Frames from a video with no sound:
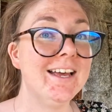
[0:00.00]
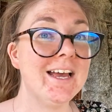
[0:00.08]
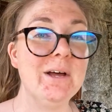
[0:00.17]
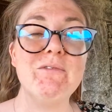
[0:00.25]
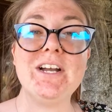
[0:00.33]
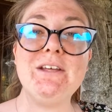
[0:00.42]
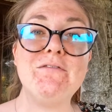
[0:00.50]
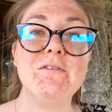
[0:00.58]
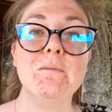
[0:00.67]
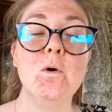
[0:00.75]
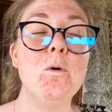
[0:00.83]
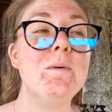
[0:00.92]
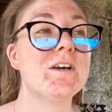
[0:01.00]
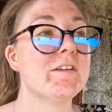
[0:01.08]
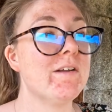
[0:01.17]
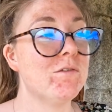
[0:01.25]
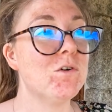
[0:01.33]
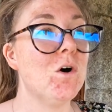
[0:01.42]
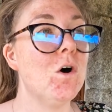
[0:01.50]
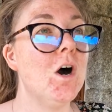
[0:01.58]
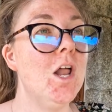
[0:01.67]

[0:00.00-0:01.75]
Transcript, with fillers: and ready for more because I've got